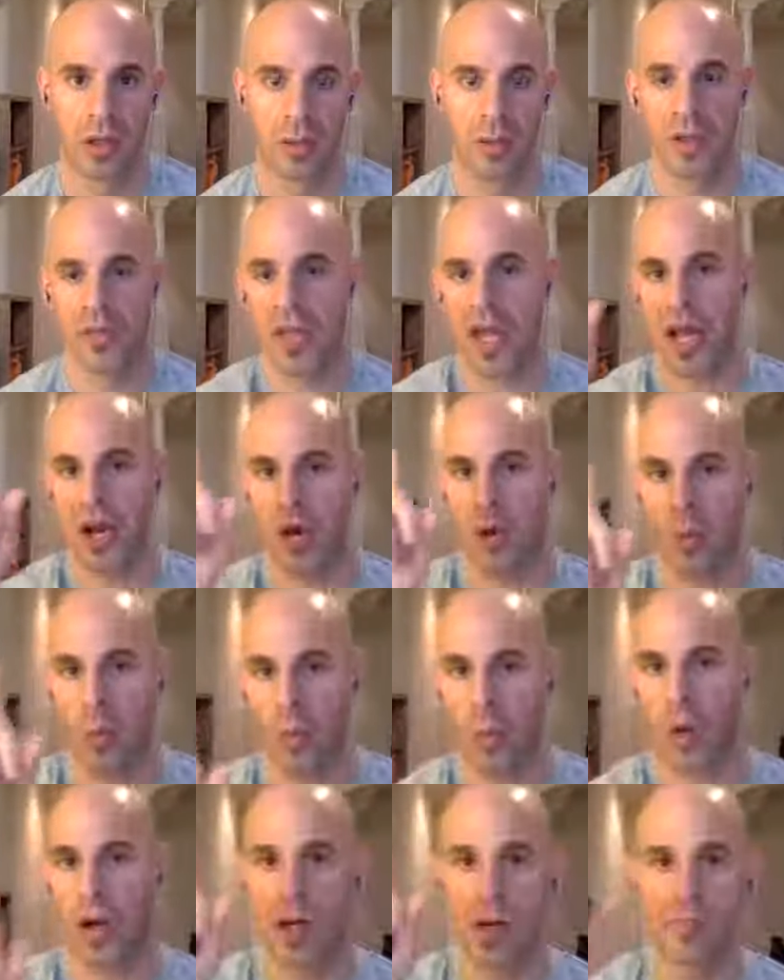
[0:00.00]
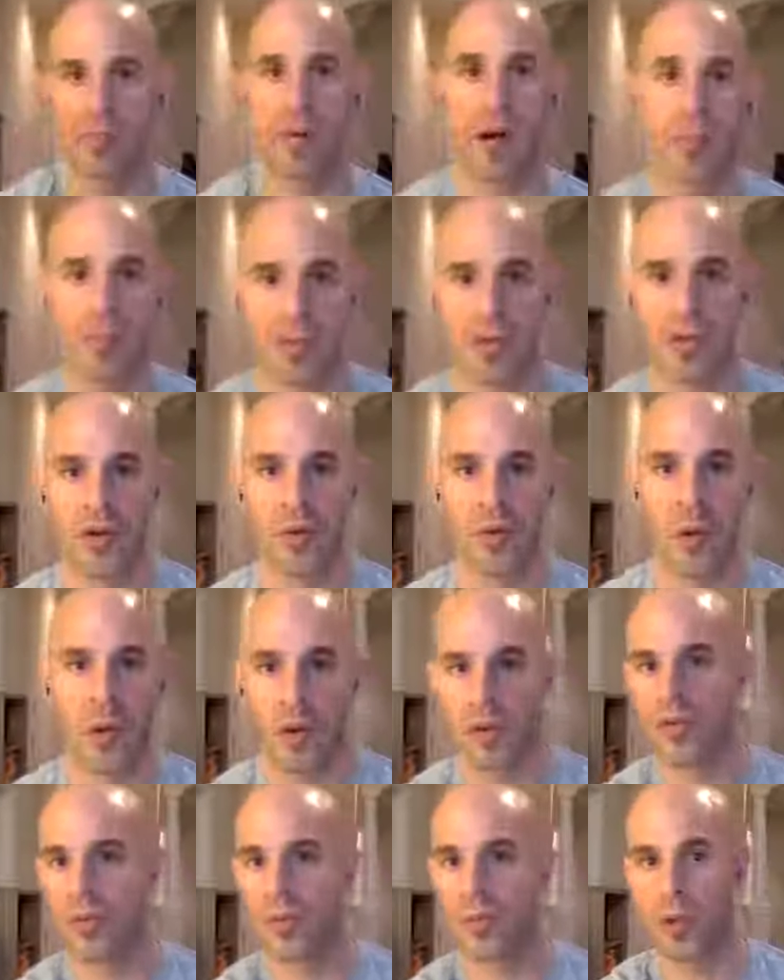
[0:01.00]
But they are one bump in the
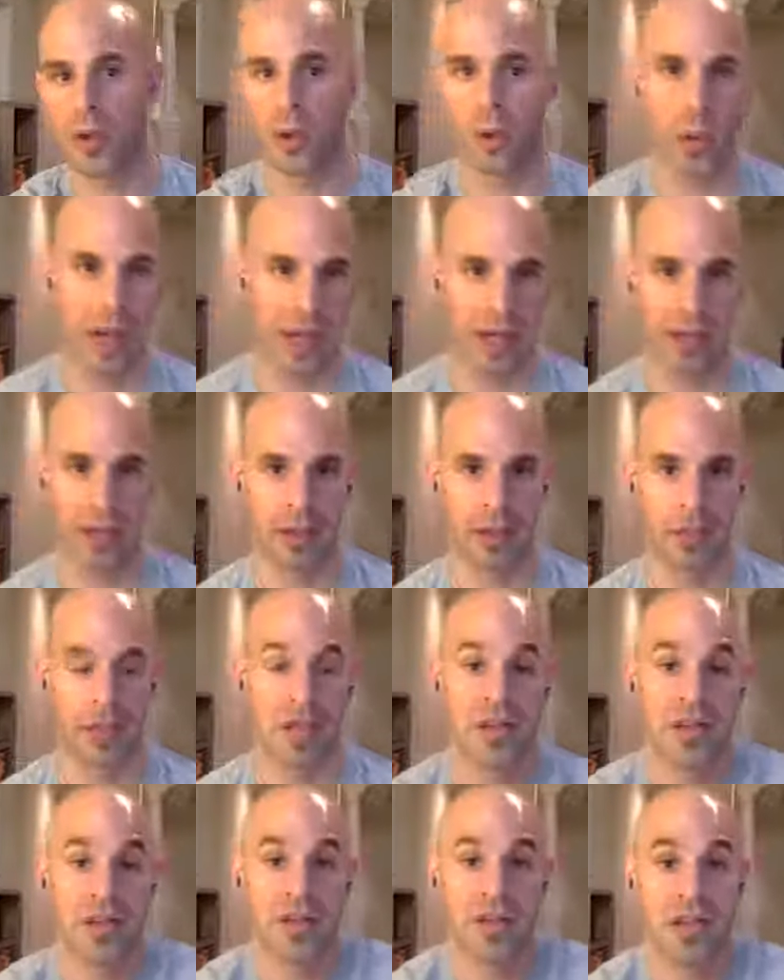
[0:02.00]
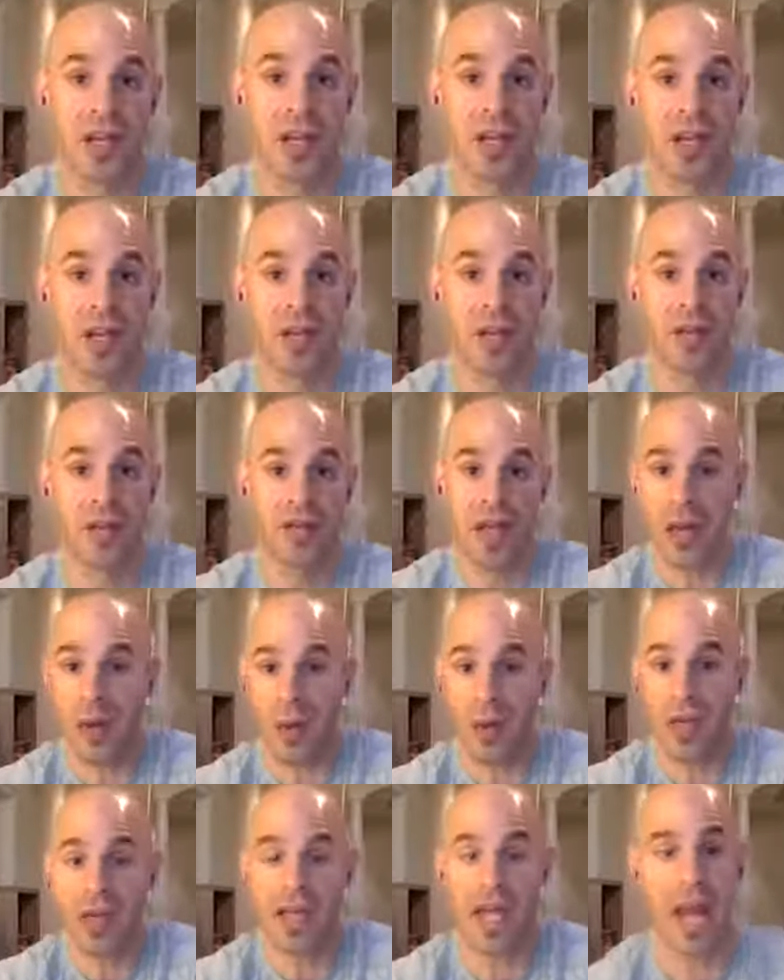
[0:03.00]
road from quitting because they
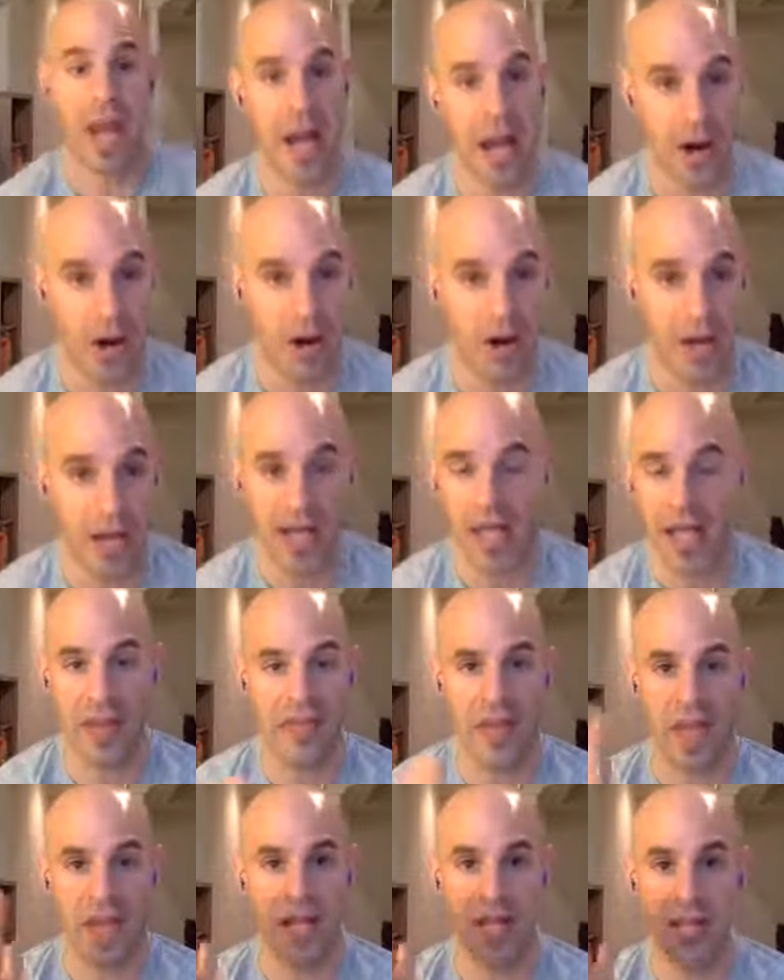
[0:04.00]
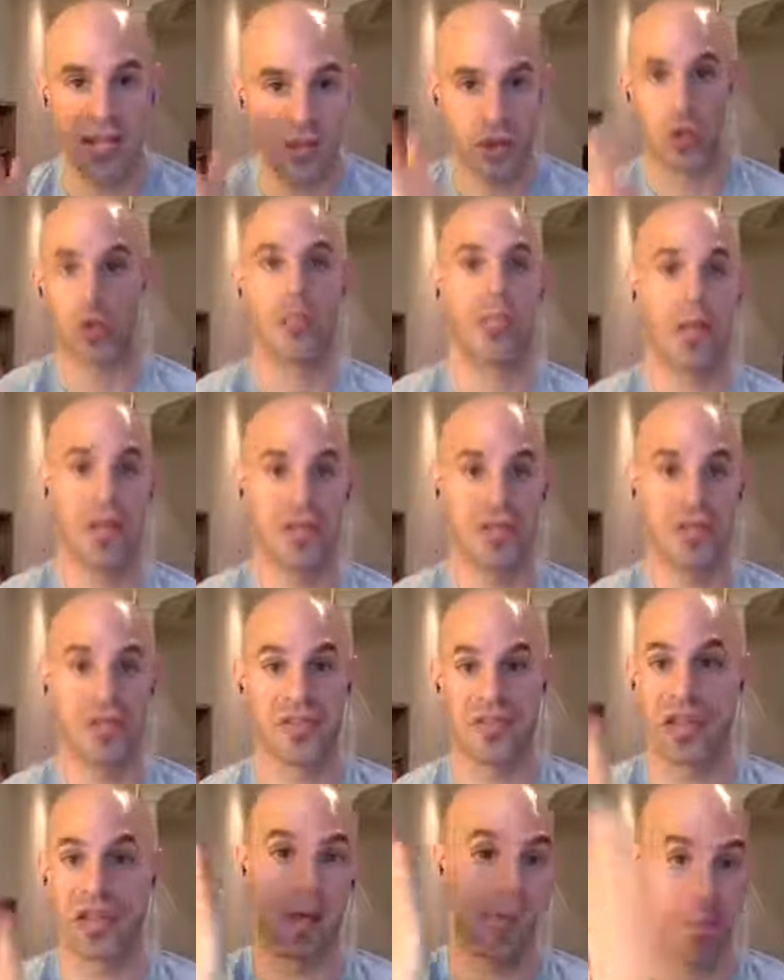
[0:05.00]
don't care it, that it's your
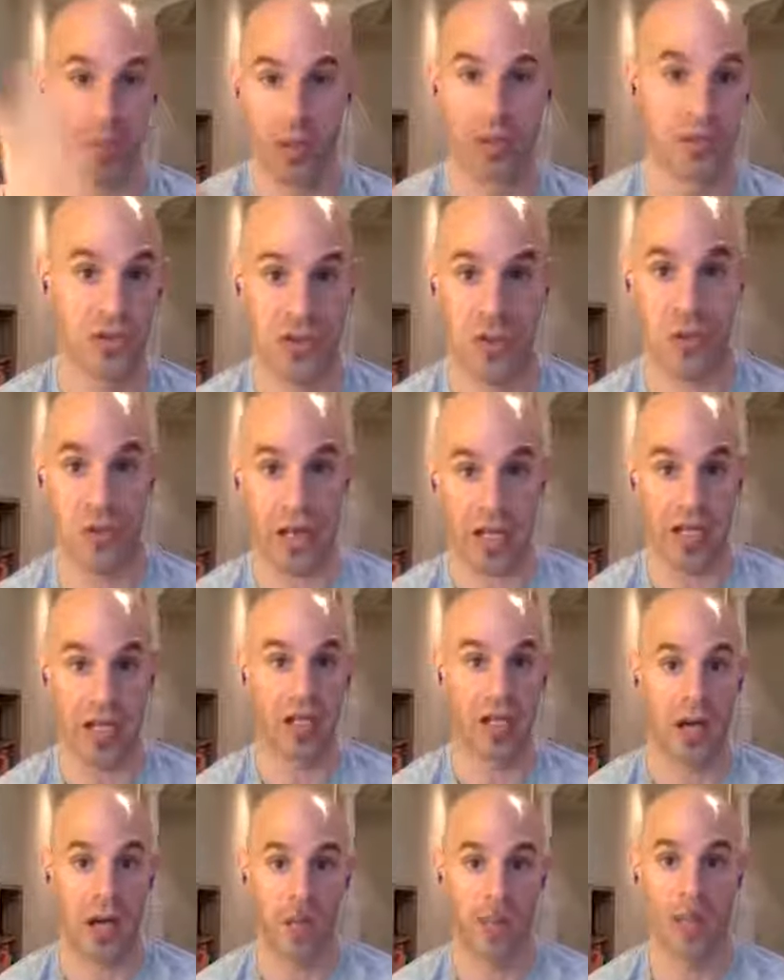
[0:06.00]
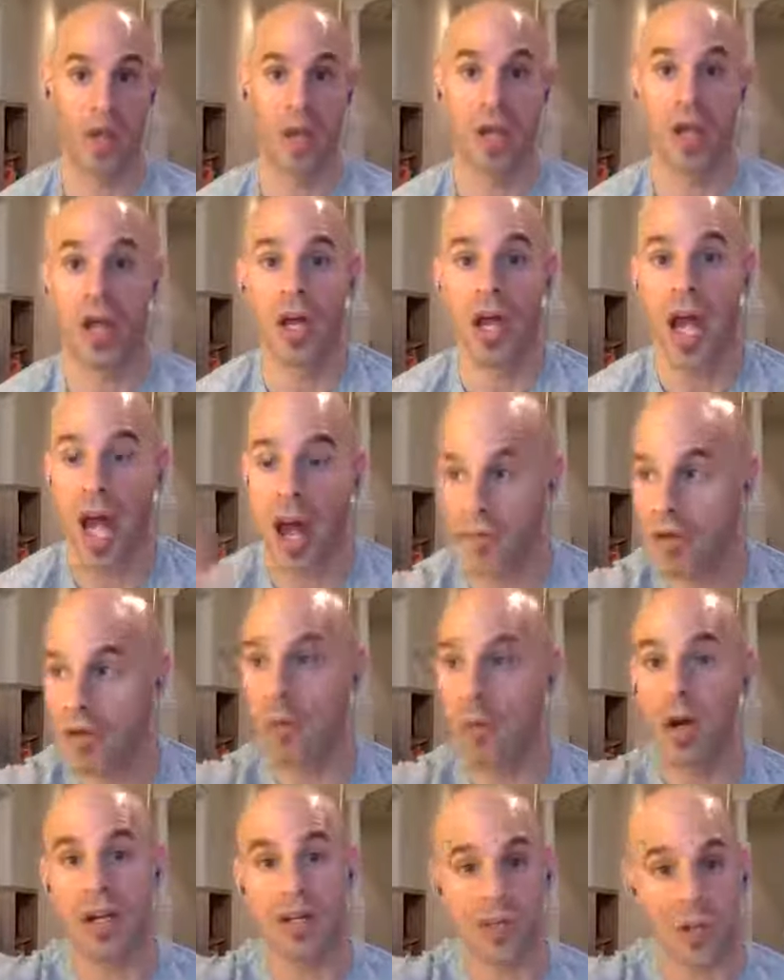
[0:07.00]
business, that it builds your income.
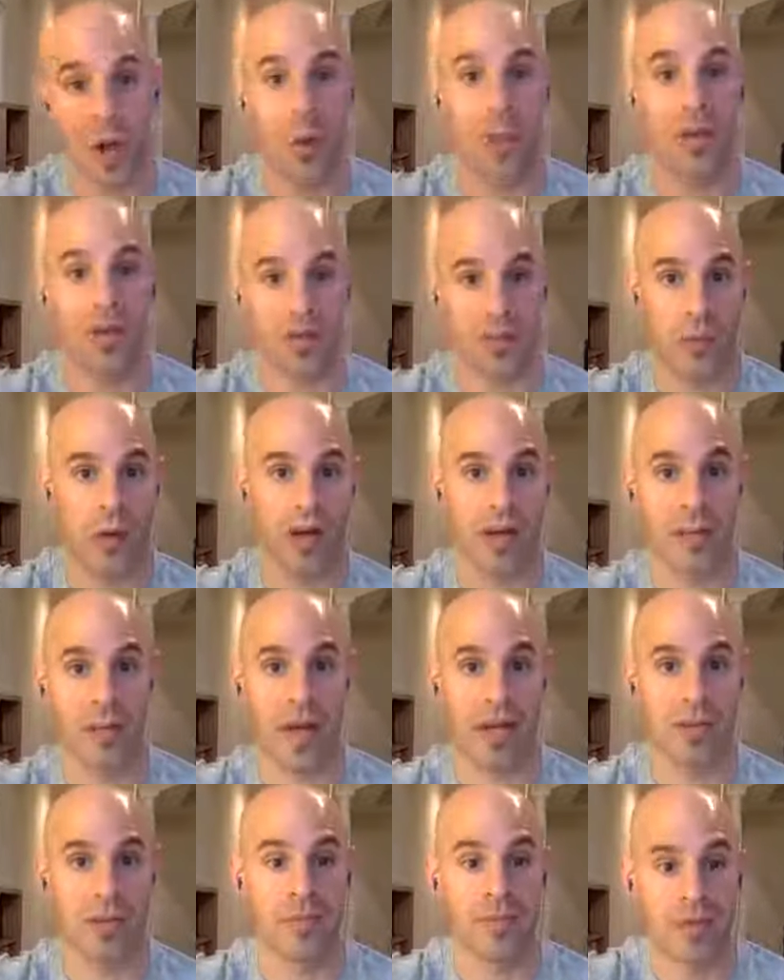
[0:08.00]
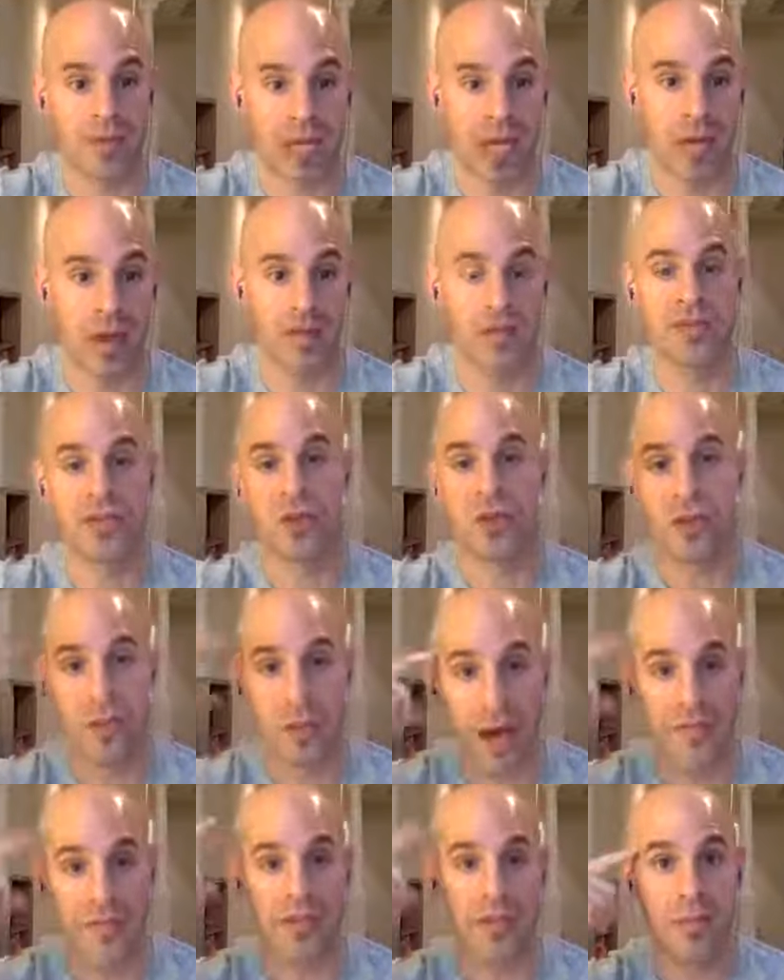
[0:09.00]
Everyone is always worried about themselves. So
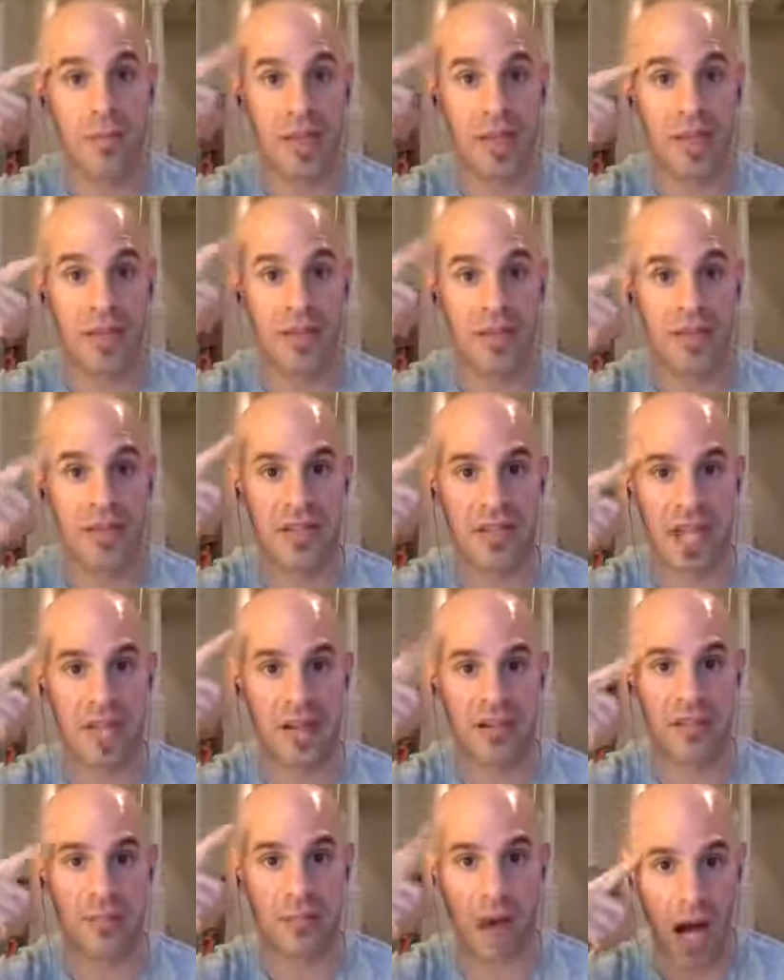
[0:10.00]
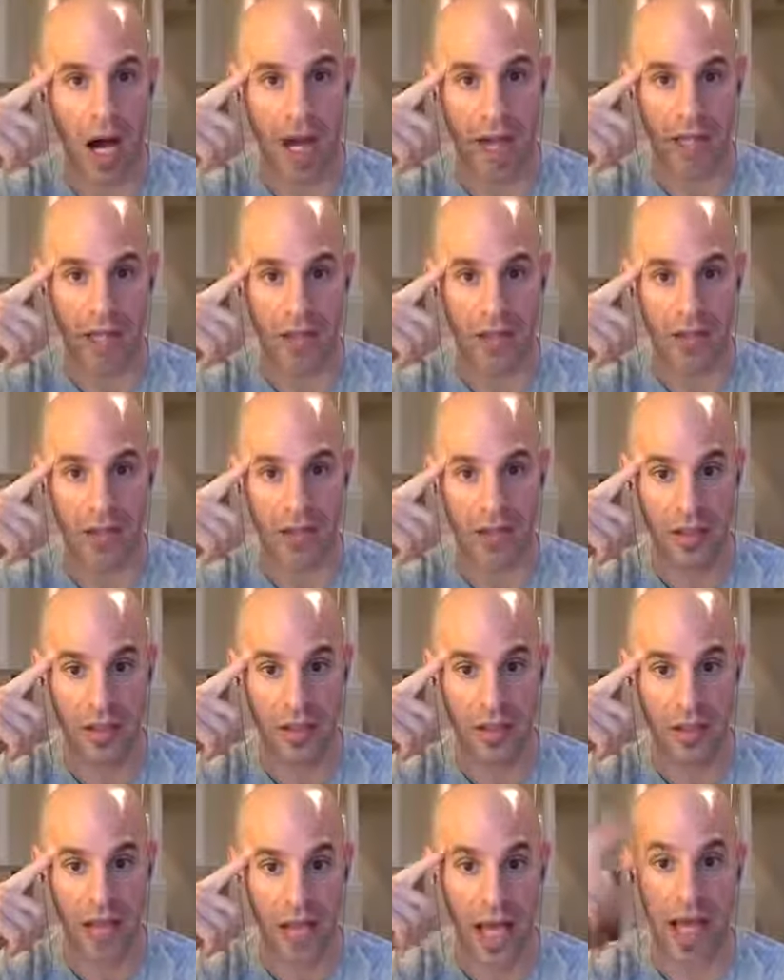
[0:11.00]
you have to be in the state of mind
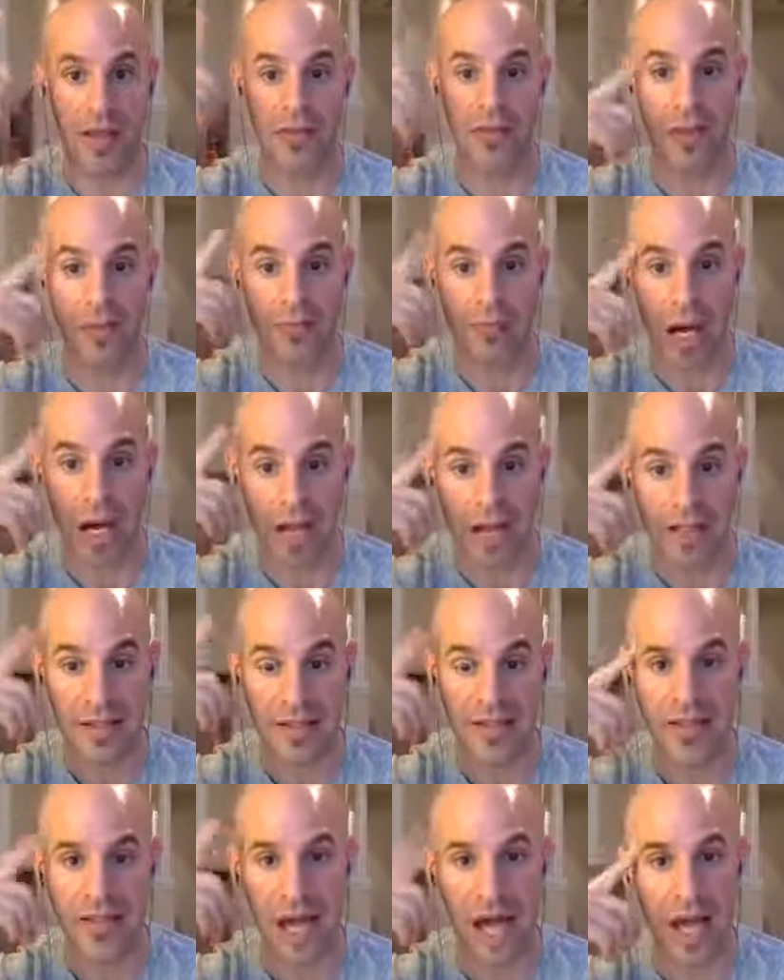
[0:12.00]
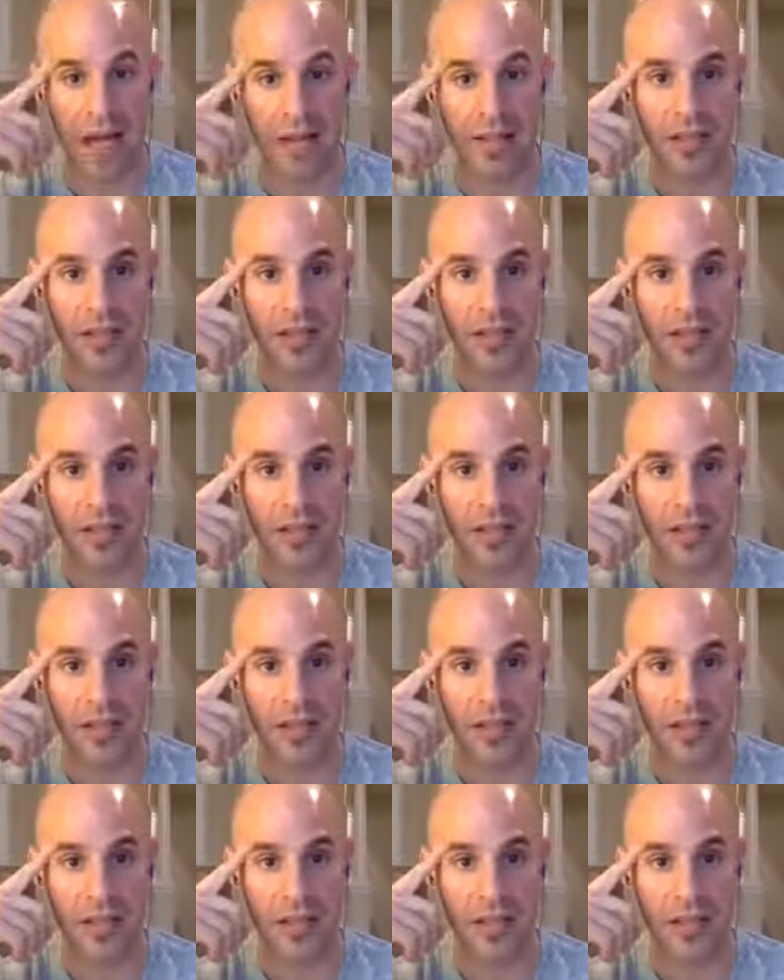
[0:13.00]
and the mindset